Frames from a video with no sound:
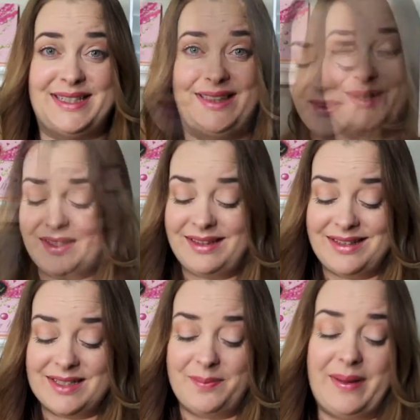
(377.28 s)
them. Another thing
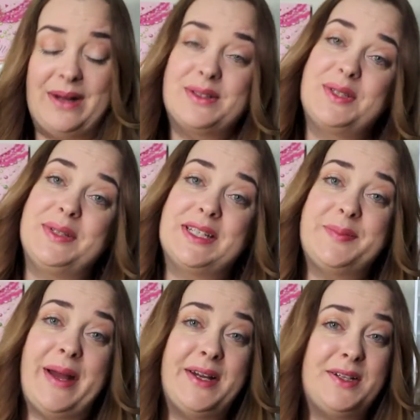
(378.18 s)
that's about to
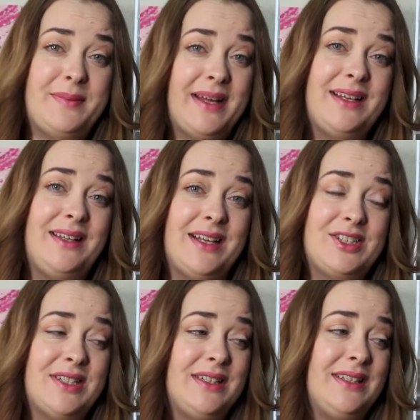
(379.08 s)
expire in my
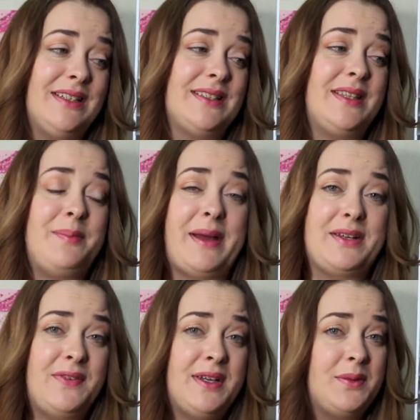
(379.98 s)
collection is the
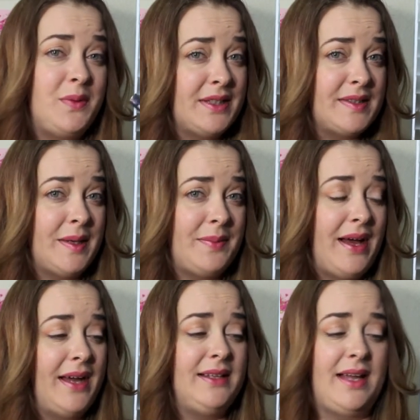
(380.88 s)
Benefit What's Up
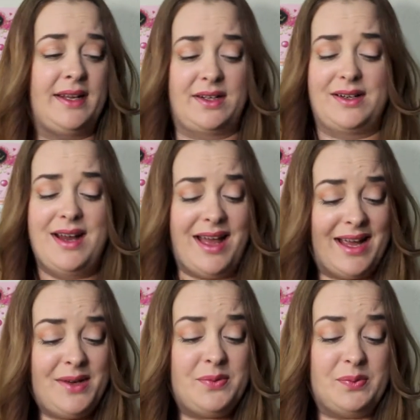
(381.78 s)
highlighter.
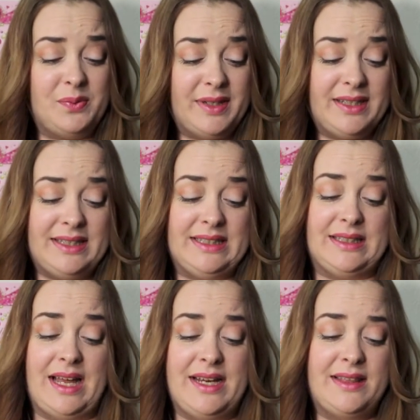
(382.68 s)
I really
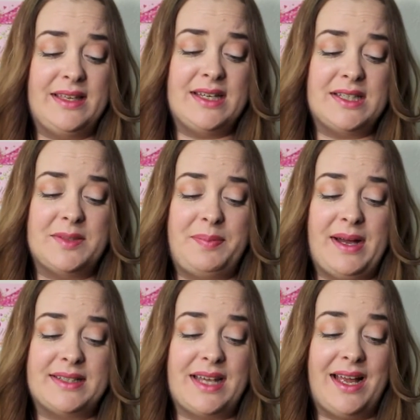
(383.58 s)
like this,
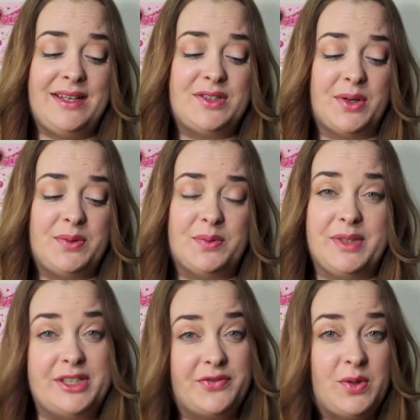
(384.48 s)
but I don't
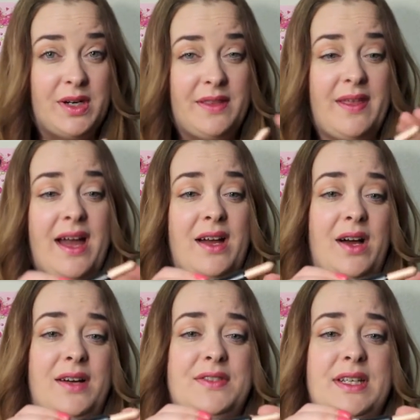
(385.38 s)
reach for it that
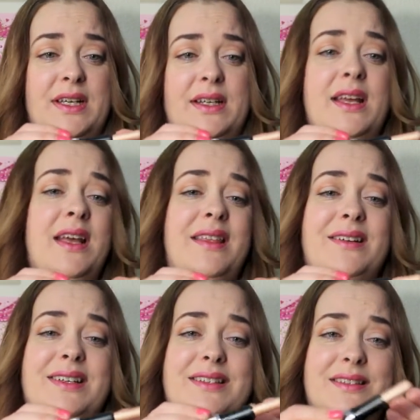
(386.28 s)
often.
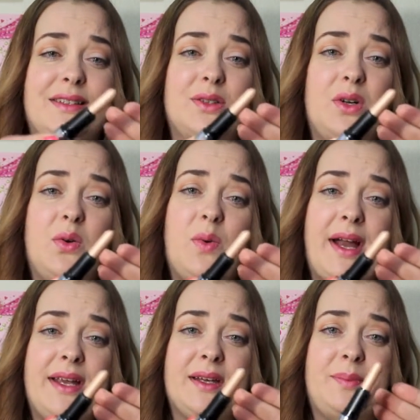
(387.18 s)
There is still
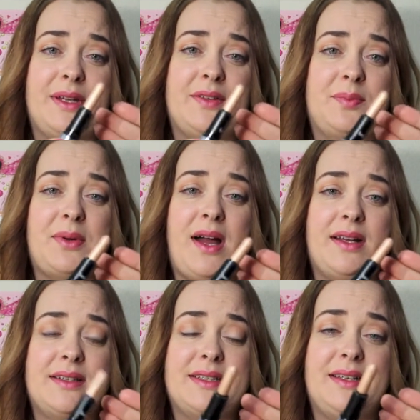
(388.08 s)
quite a bit of
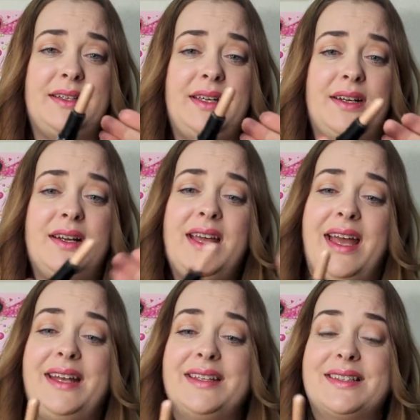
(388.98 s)
product in here,
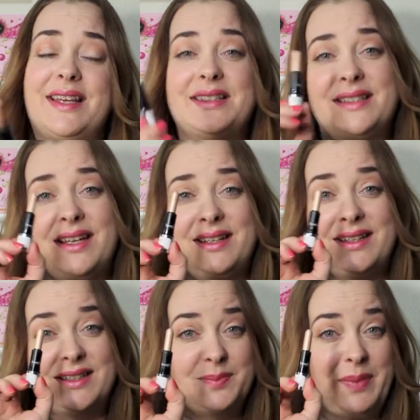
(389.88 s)
and it says that it
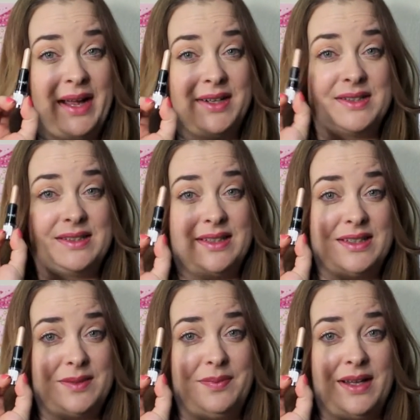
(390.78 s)
expires
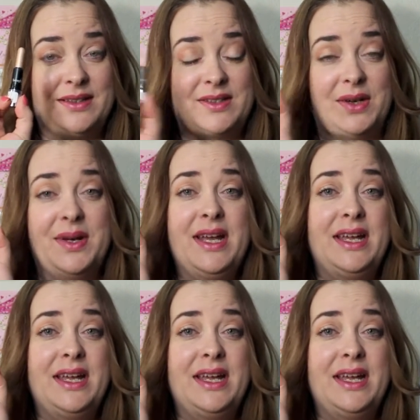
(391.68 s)
this month, so